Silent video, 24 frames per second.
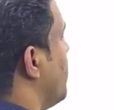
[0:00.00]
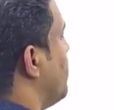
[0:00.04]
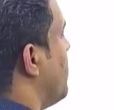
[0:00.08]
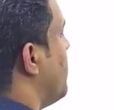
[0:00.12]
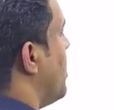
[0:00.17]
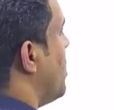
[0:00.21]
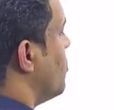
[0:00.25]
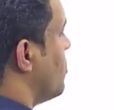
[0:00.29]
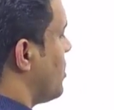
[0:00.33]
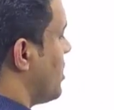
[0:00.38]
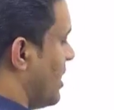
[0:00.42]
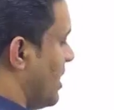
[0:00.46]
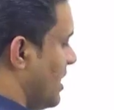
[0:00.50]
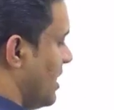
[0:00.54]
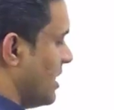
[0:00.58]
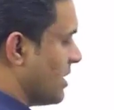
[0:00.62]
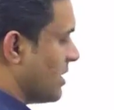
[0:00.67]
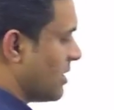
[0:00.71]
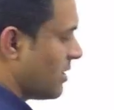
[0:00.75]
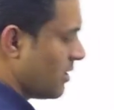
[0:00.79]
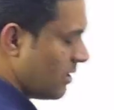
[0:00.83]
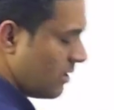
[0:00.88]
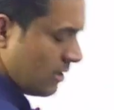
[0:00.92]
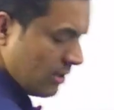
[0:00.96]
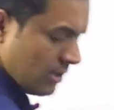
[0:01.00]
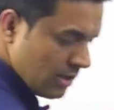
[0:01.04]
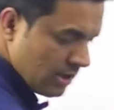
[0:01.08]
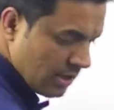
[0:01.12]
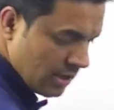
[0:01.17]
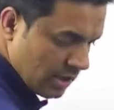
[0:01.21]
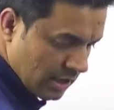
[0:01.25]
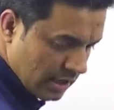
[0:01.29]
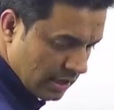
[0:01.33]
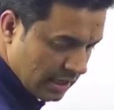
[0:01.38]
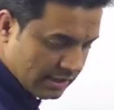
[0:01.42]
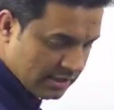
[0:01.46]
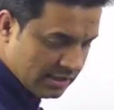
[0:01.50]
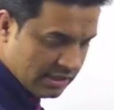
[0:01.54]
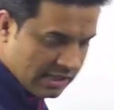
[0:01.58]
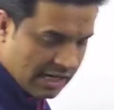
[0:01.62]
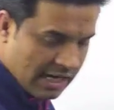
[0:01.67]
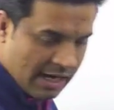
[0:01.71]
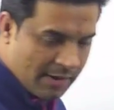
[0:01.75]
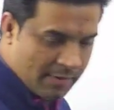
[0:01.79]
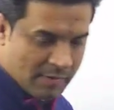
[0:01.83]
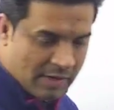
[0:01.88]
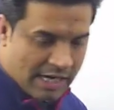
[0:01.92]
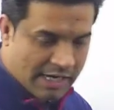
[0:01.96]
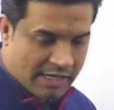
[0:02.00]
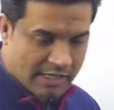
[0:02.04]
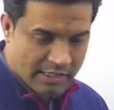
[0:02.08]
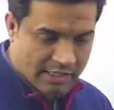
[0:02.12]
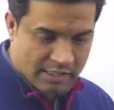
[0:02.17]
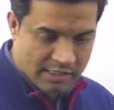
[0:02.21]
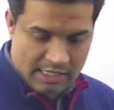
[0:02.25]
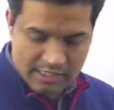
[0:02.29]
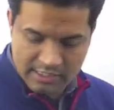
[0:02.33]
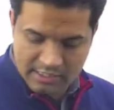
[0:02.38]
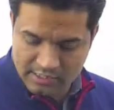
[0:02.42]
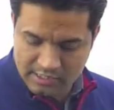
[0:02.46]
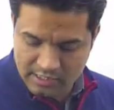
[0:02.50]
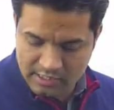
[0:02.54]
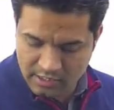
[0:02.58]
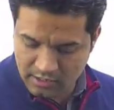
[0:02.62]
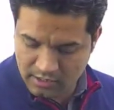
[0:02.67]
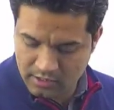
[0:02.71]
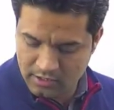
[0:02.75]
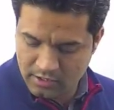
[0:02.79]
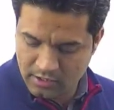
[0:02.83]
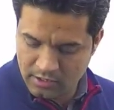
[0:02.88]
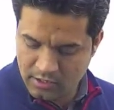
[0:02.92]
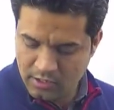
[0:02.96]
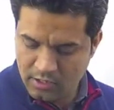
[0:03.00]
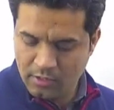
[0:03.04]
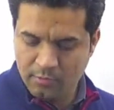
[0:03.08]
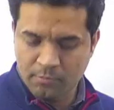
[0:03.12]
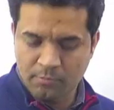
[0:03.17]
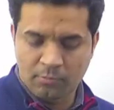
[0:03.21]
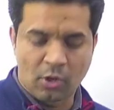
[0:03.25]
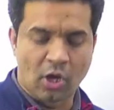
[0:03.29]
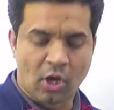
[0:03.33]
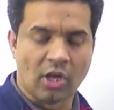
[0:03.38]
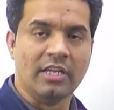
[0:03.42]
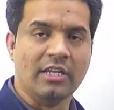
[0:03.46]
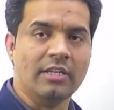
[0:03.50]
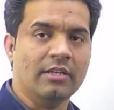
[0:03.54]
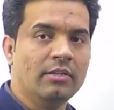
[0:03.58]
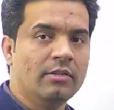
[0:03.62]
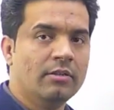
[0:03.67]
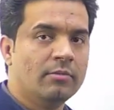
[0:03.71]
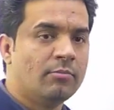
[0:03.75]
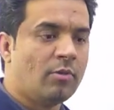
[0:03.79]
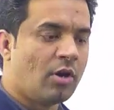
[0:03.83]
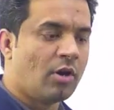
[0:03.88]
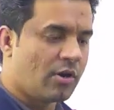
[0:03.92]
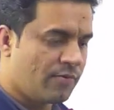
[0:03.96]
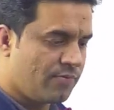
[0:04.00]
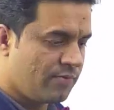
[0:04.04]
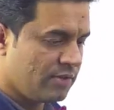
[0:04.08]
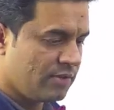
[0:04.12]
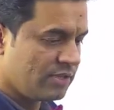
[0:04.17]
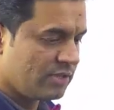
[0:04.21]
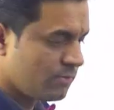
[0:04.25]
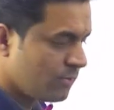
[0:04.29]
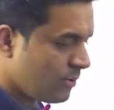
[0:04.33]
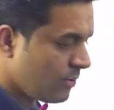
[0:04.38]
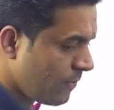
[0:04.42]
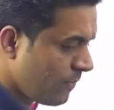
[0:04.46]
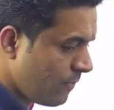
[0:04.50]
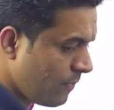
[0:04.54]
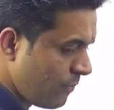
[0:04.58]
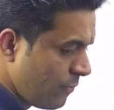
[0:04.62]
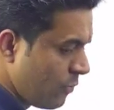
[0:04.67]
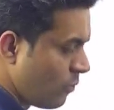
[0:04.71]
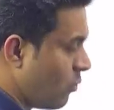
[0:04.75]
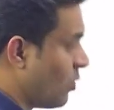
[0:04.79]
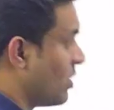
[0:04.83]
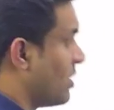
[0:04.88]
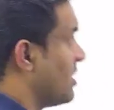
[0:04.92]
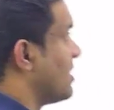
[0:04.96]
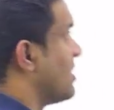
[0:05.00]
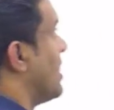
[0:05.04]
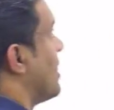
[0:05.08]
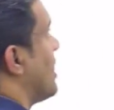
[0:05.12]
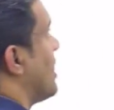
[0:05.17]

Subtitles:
about is, let's say I am writing that is the polymorphism. What is